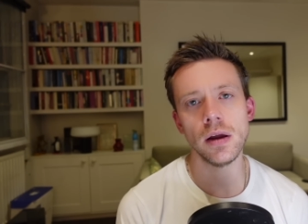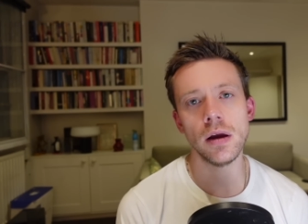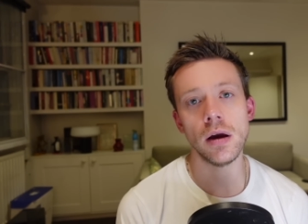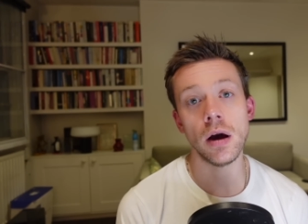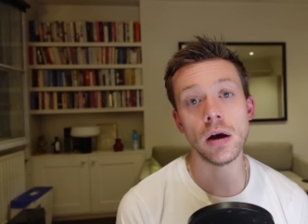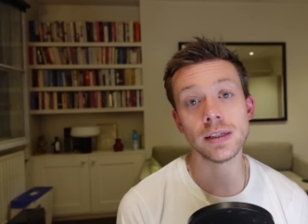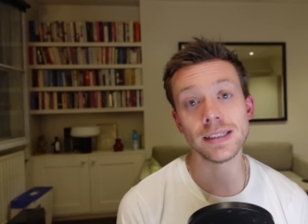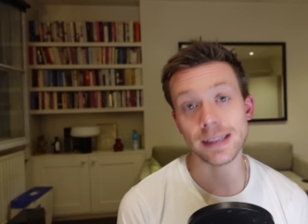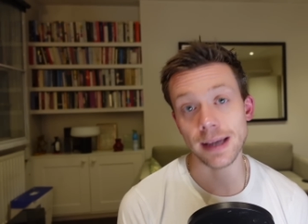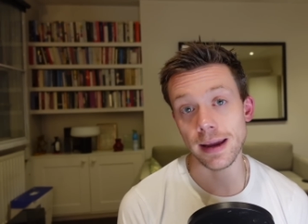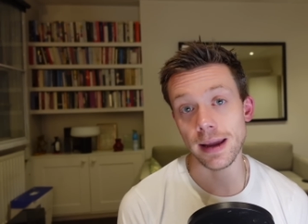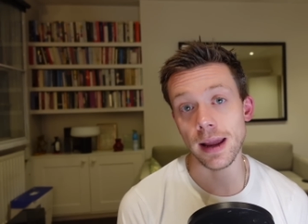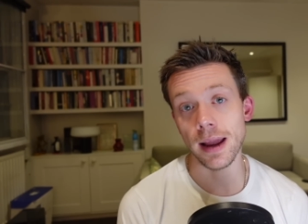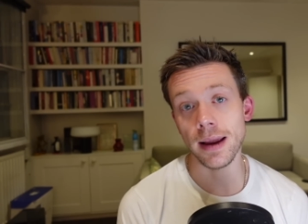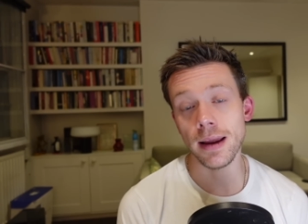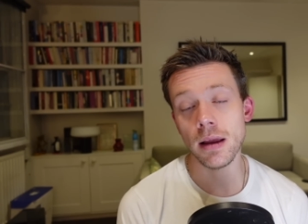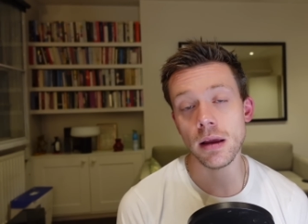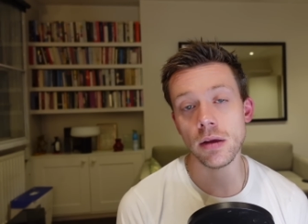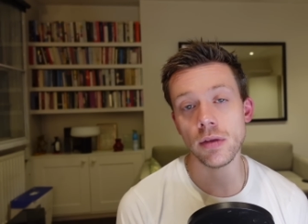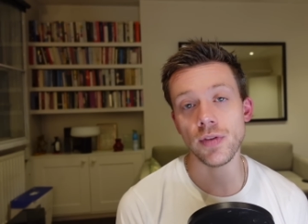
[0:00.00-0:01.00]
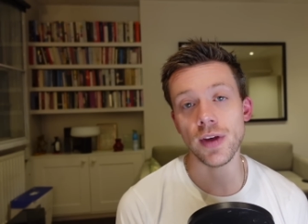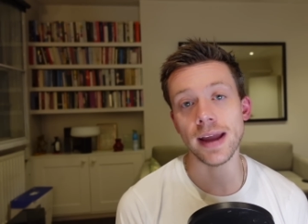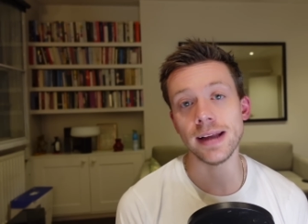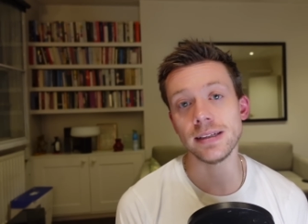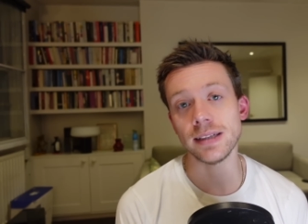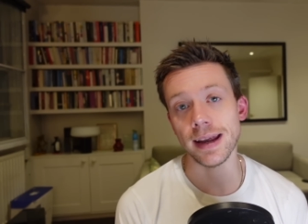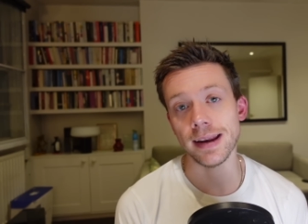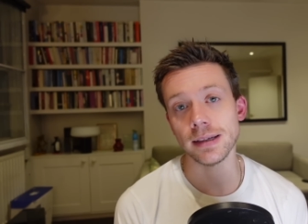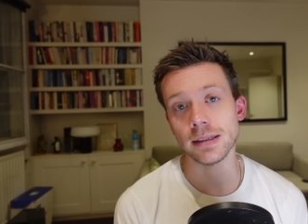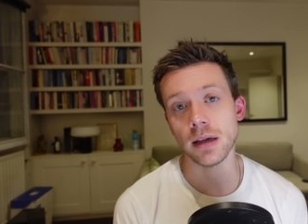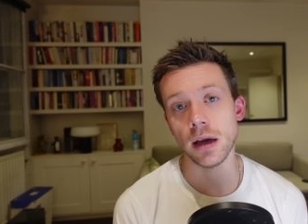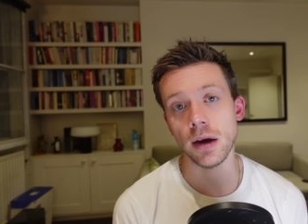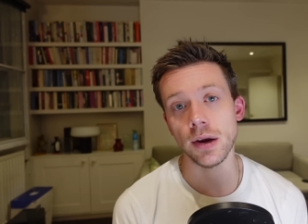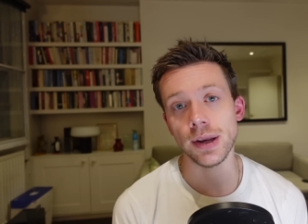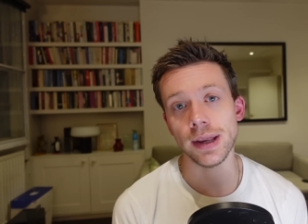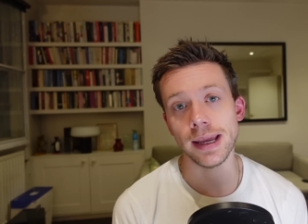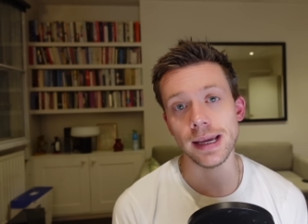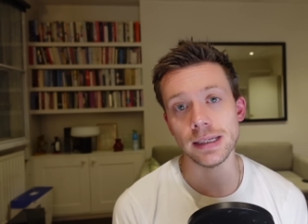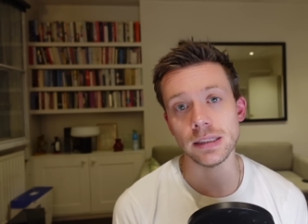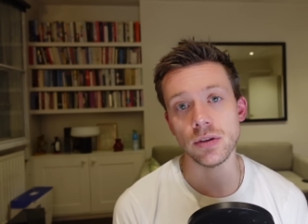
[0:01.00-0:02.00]
are saying that a genocide
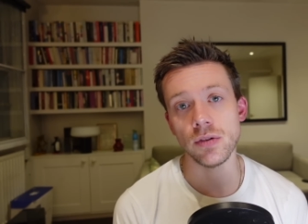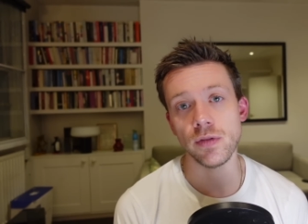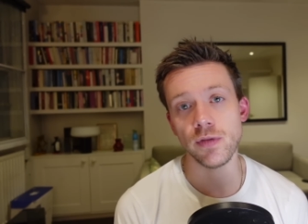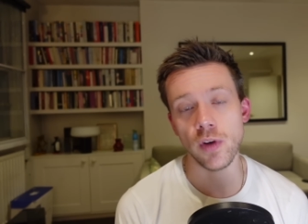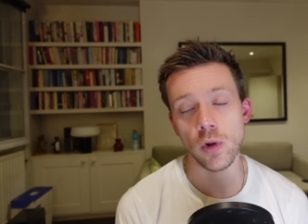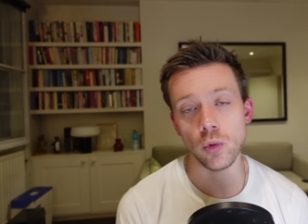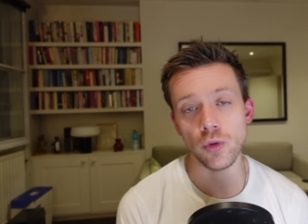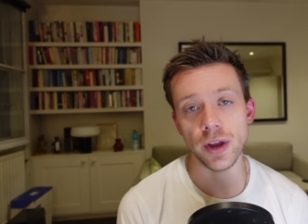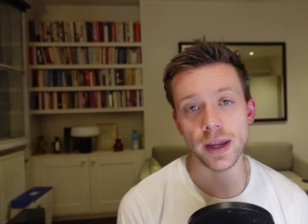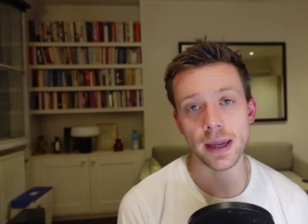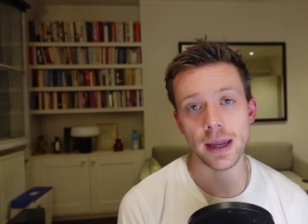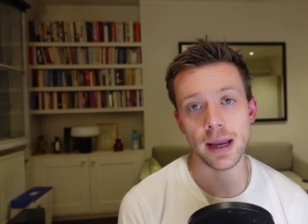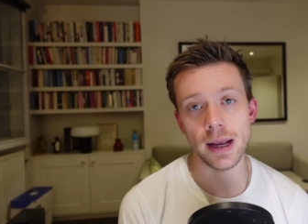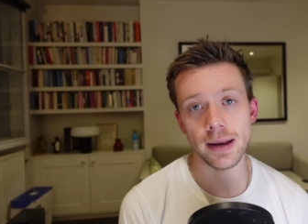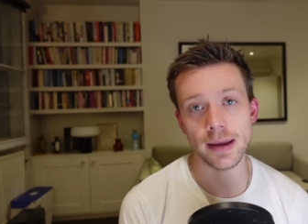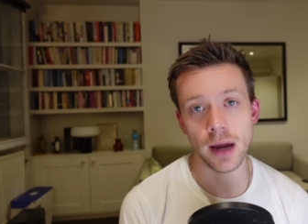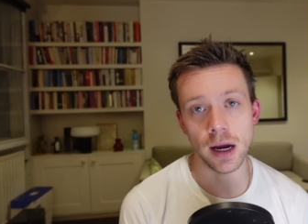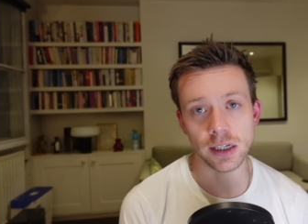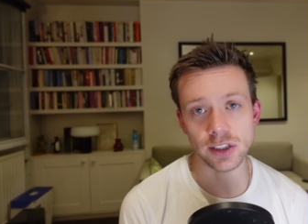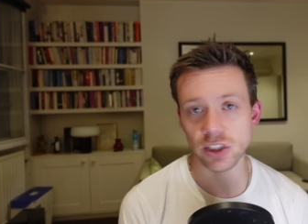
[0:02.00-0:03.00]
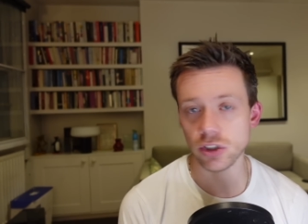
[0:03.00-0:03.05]
is unfolding in Gaza.